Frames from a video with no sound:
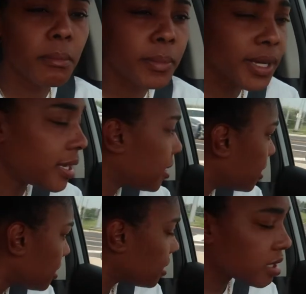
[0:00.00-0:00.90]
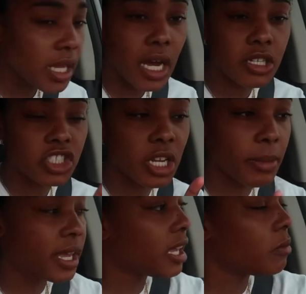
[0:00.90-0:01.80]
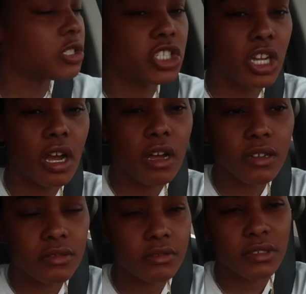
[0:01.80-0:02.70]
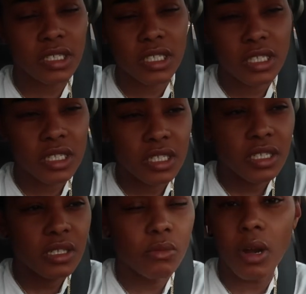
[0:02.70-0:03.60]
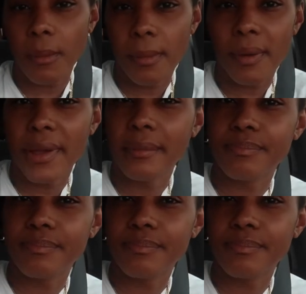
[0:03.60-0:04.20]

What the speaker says: But I'll check back in with y'all when I'm on my way.